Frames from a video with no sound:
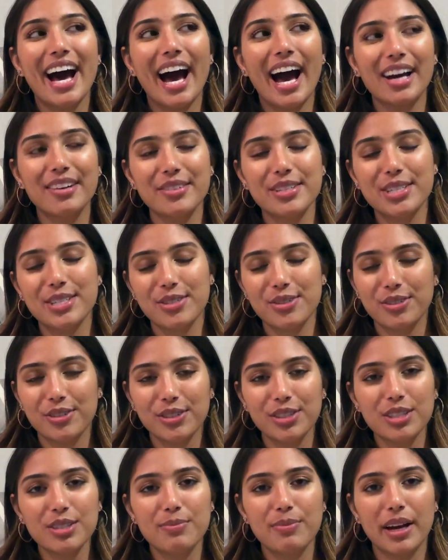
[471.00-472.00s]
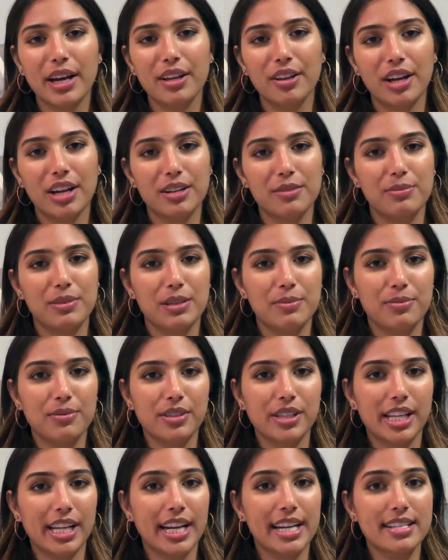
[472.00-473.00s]
I was told by a lot of people
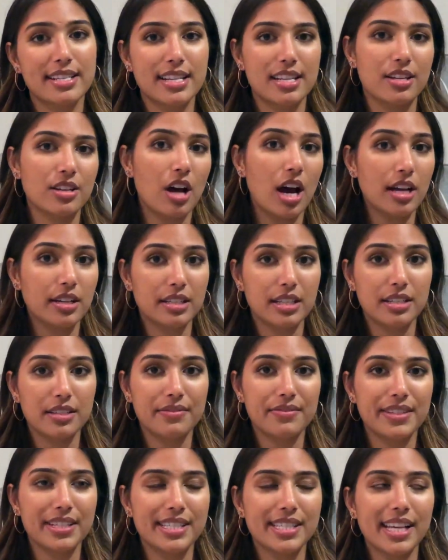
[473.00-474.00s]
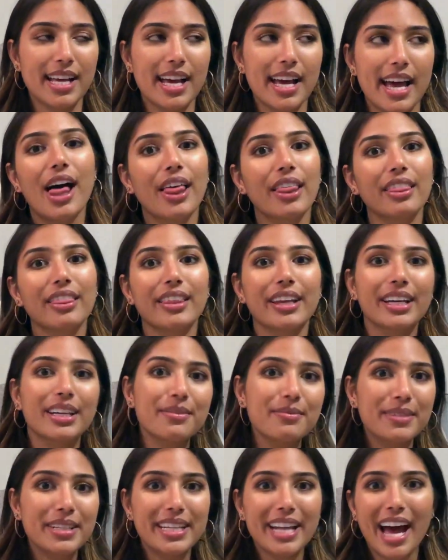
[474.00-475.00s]
that I did not need a visa. Look
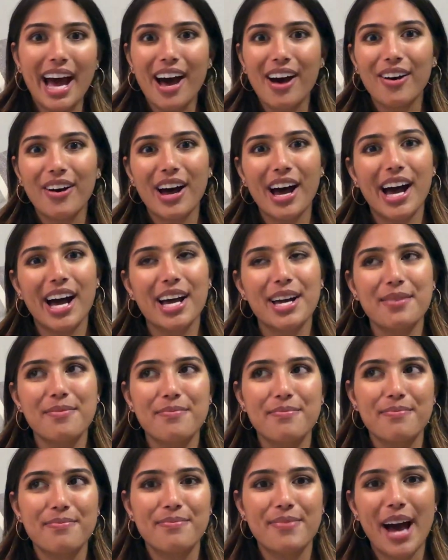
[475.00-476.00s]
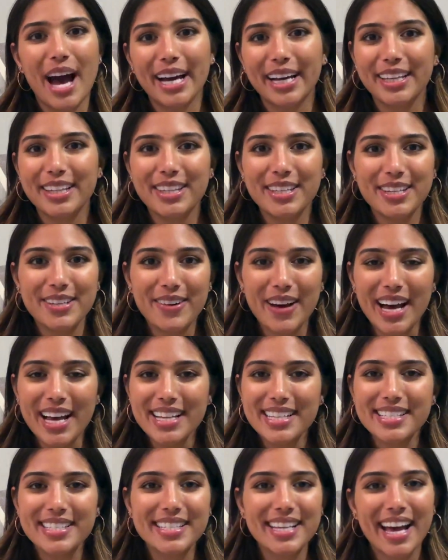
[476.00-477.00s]
at me now. I'm back in the
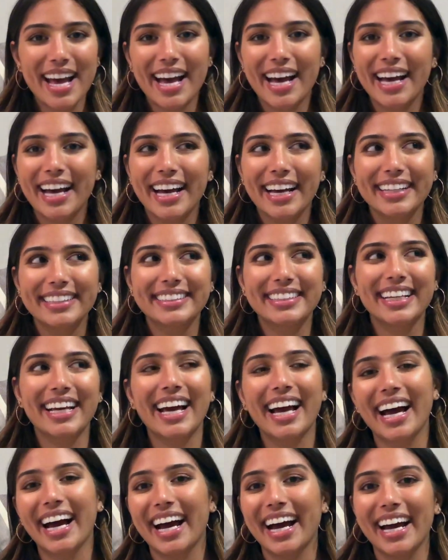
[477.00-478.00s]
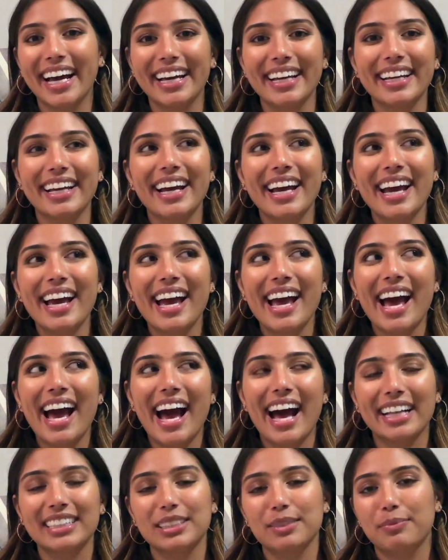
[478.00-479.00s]
US, and I
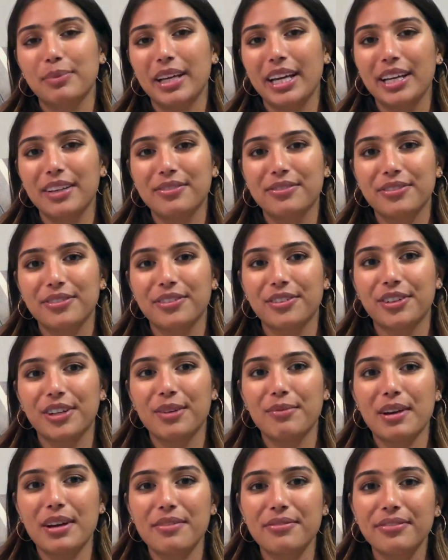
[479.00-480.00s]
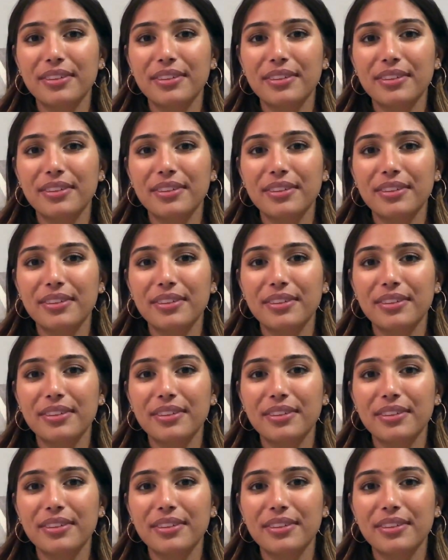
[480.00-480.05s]
had to pay for my